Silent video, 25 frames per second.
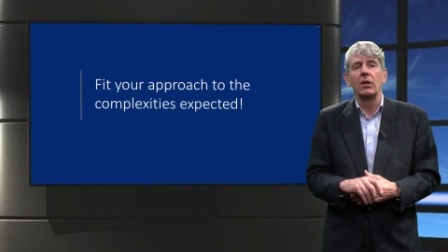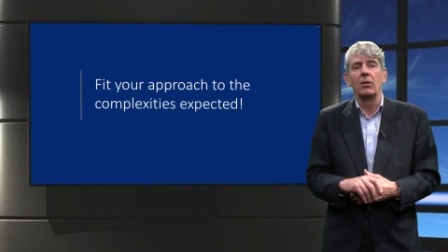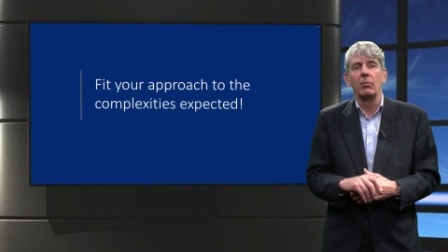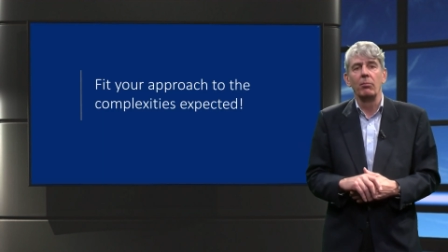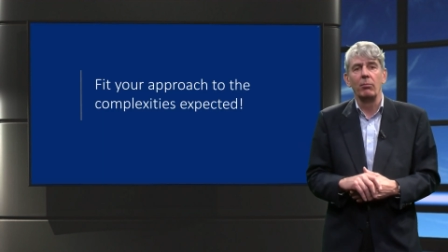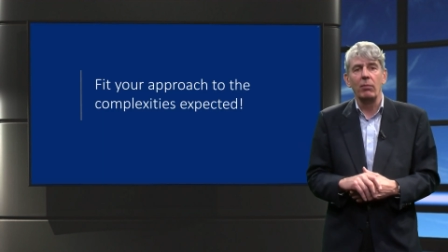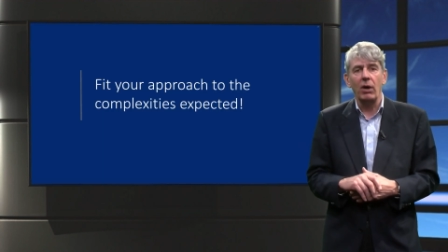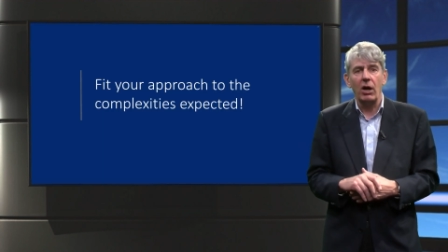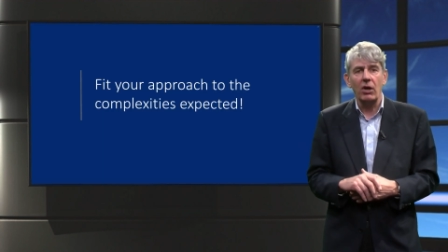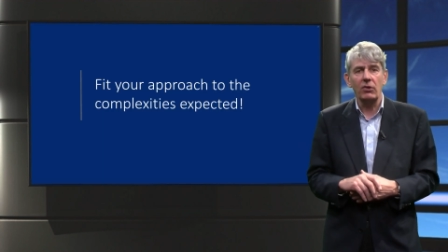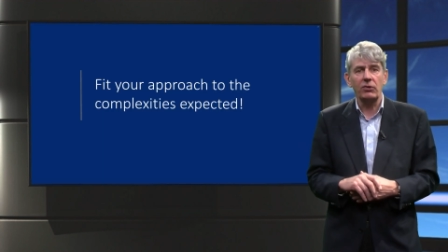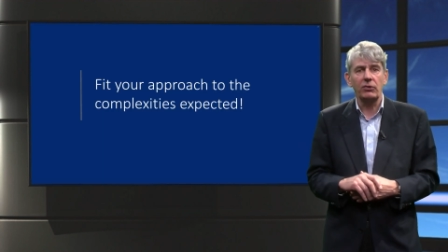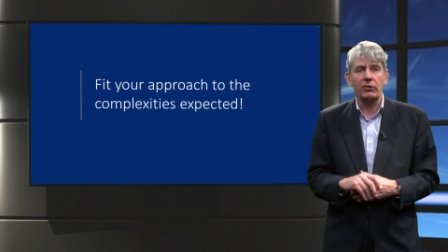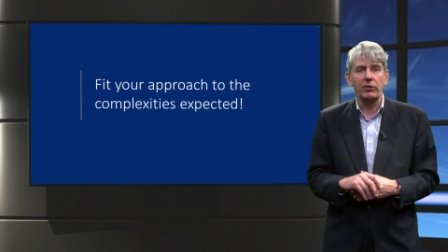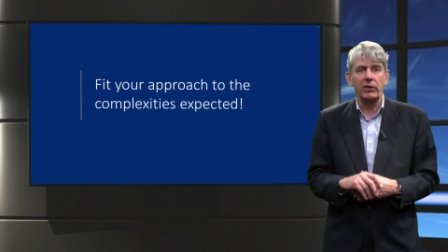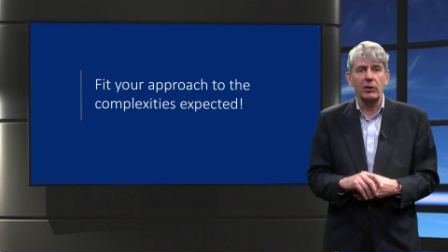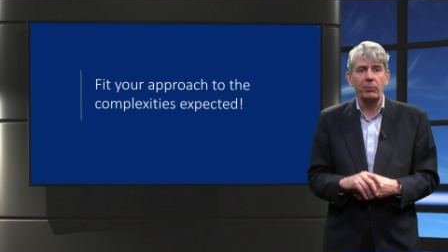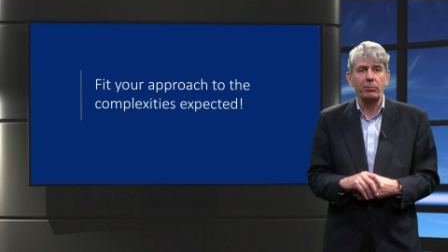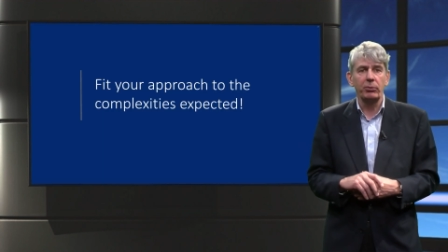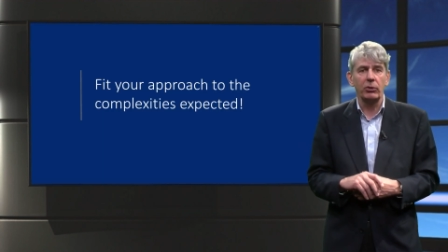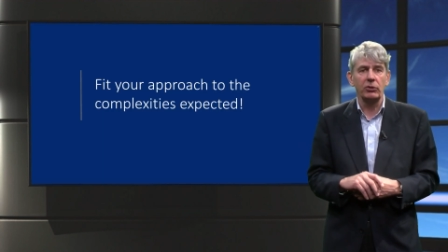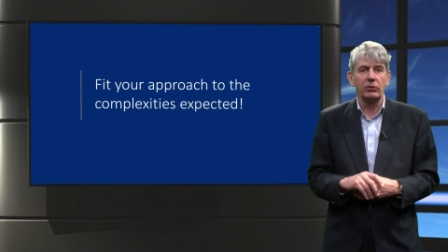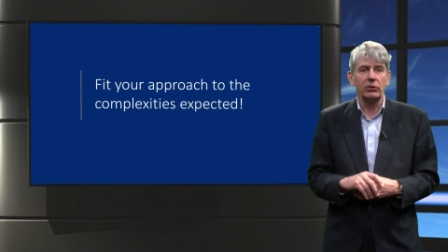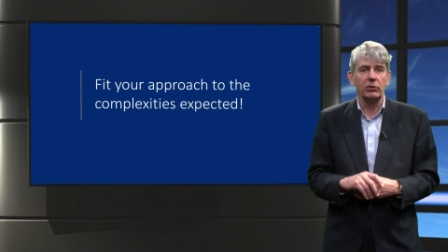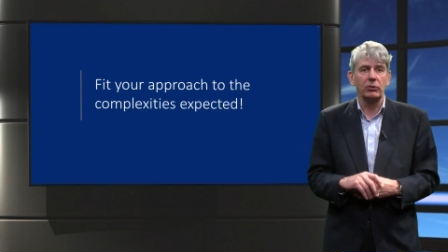mastering
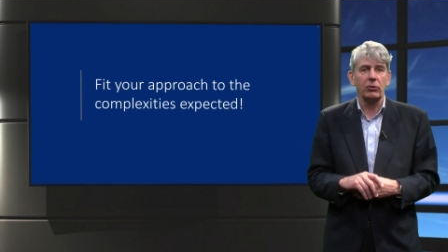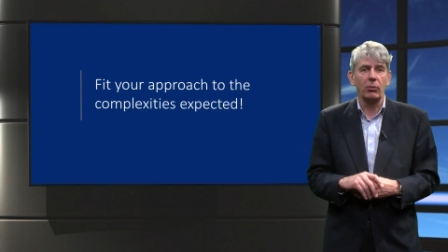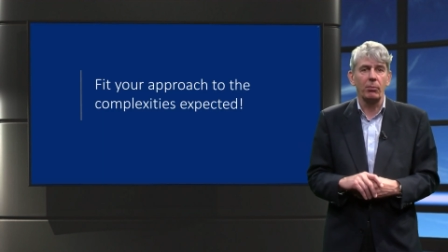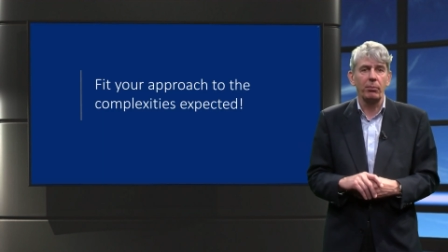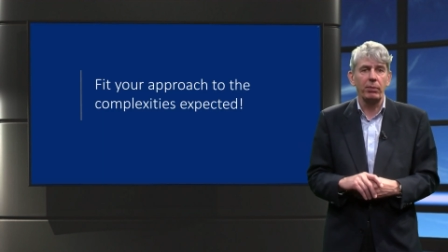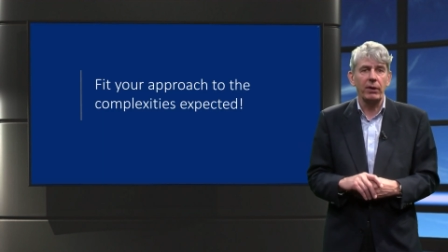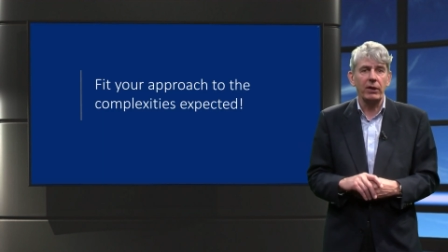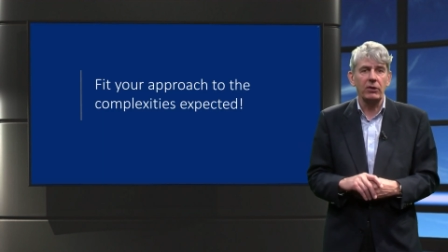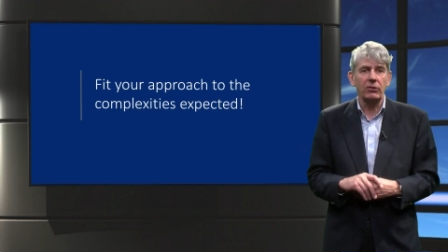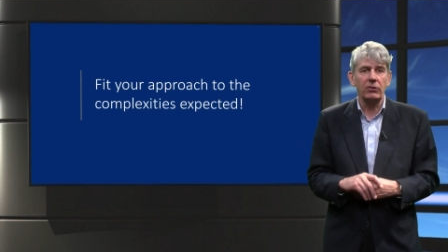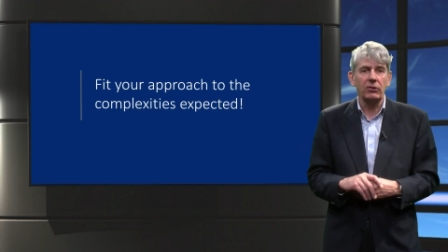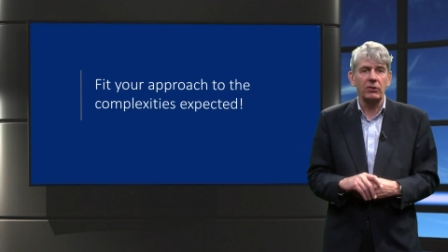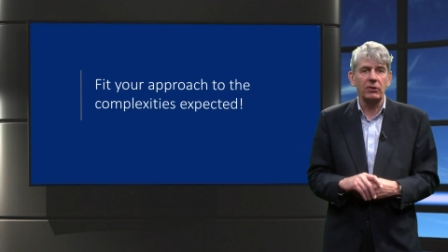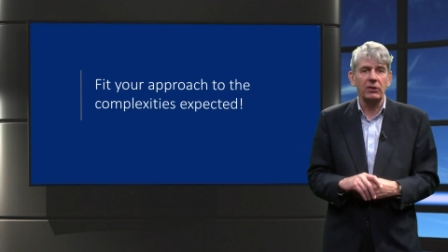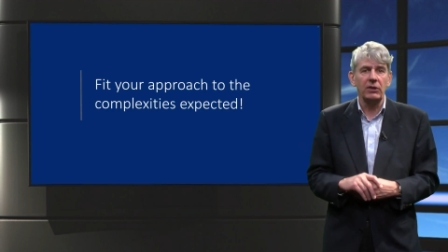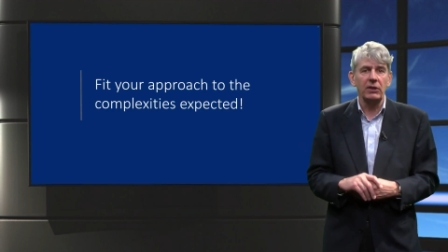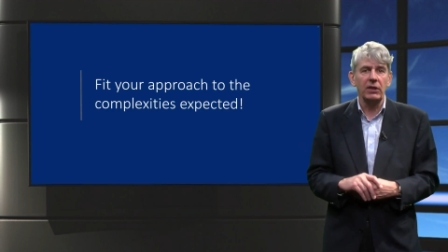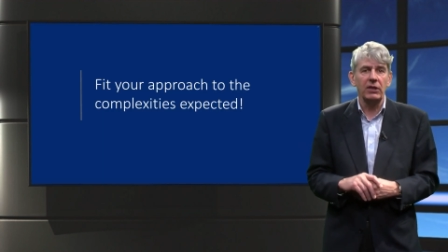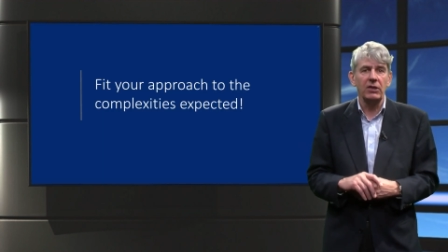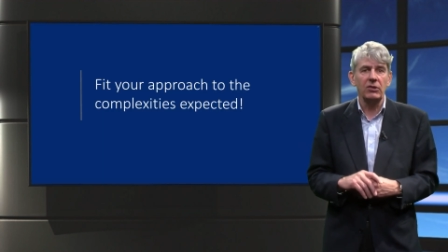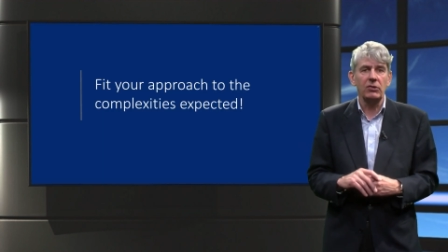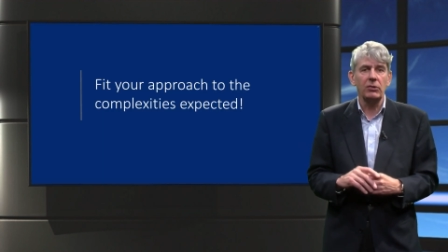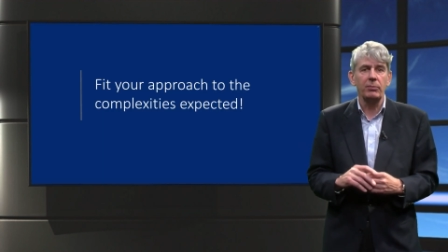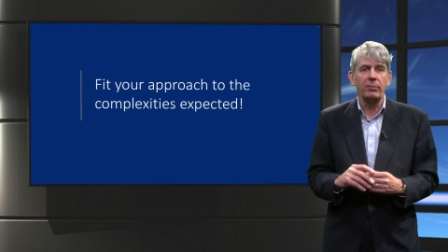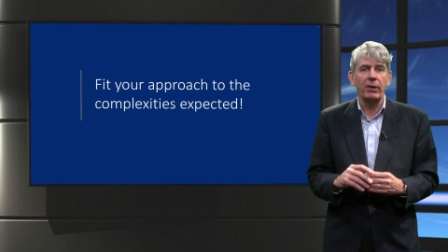project complexity
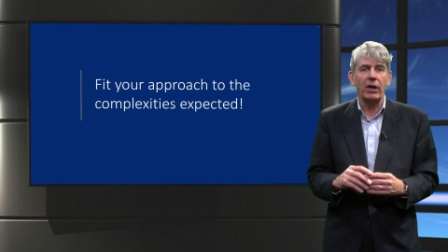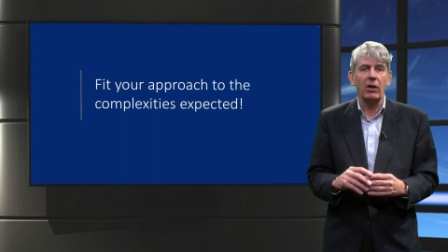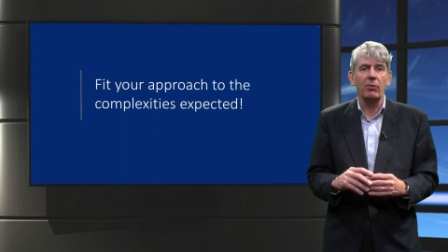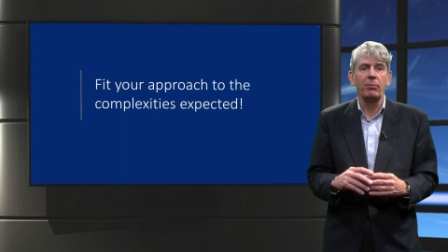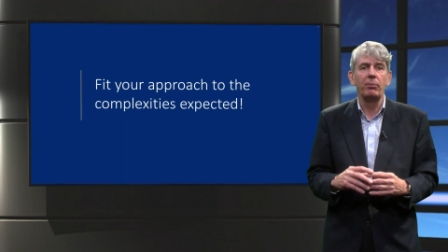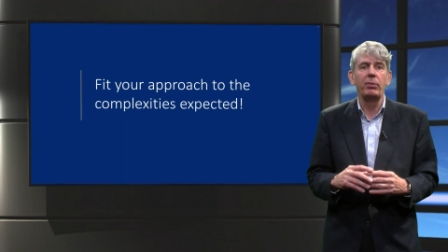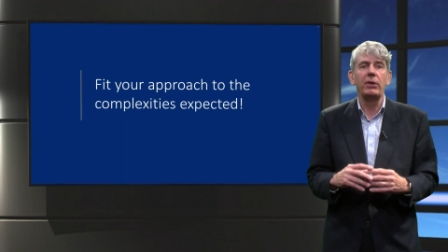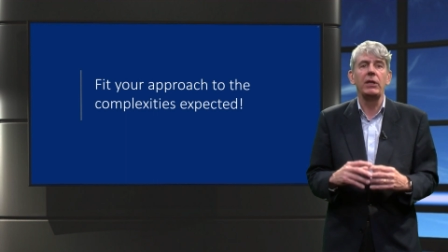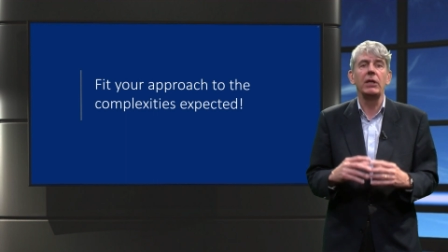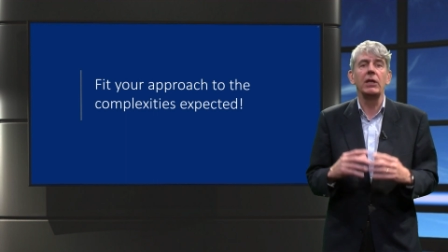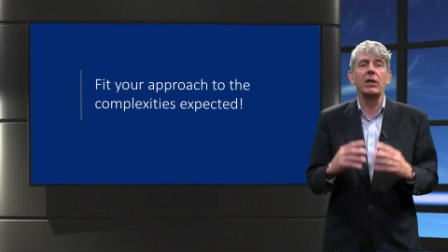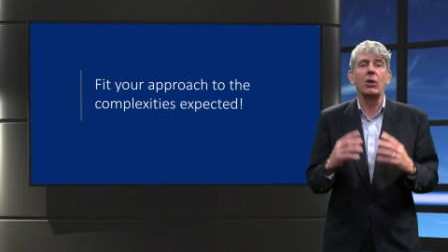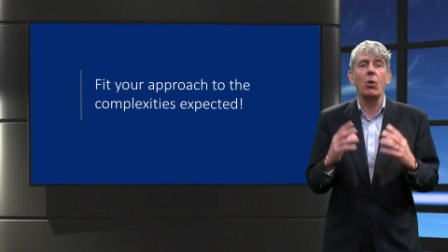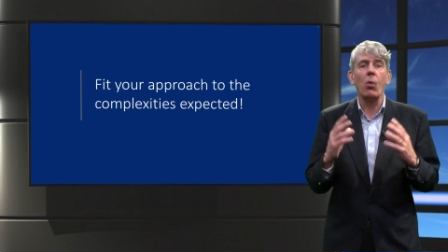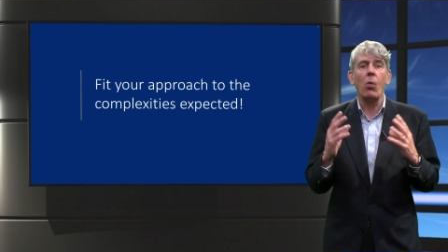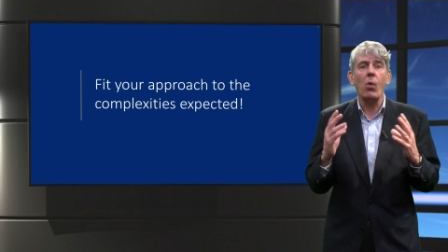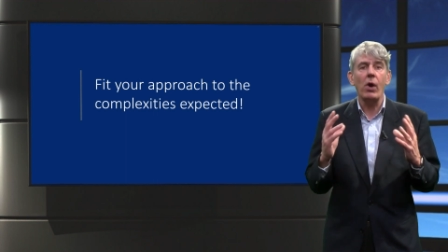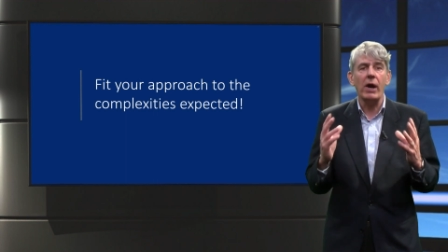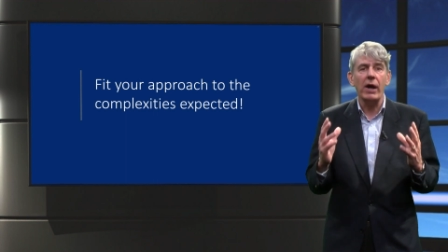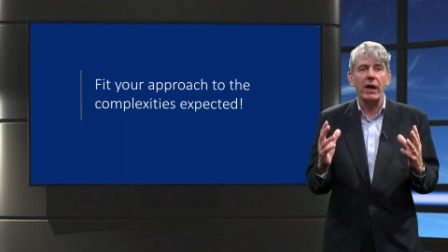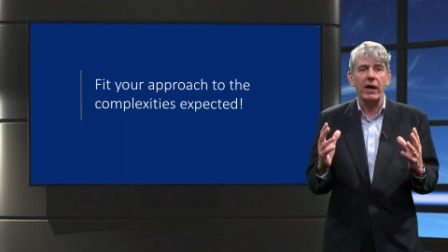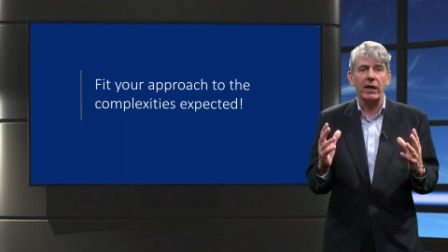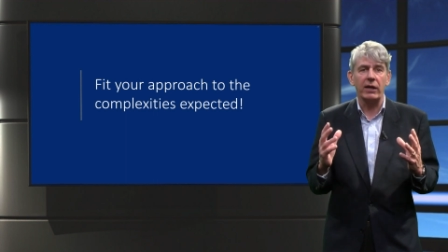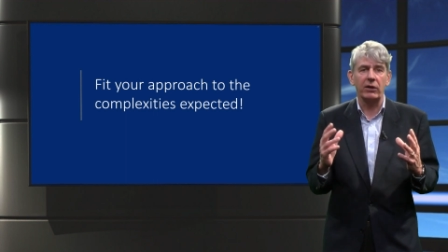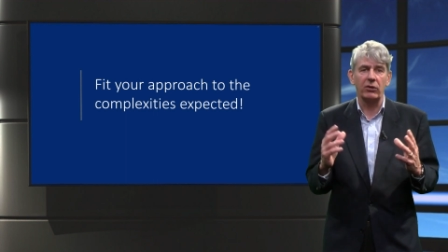is about being
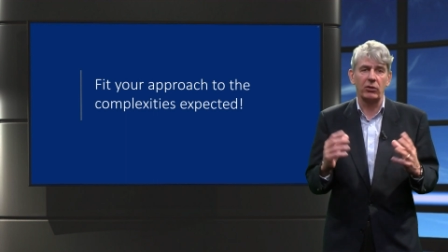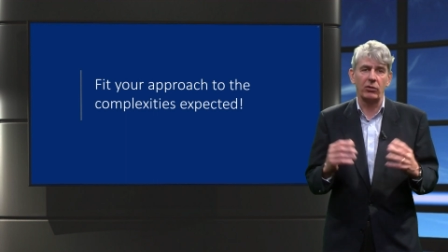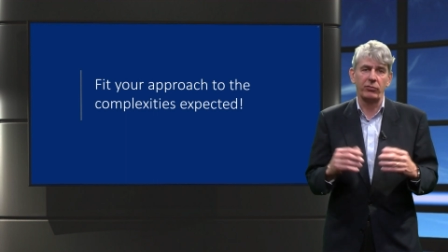aware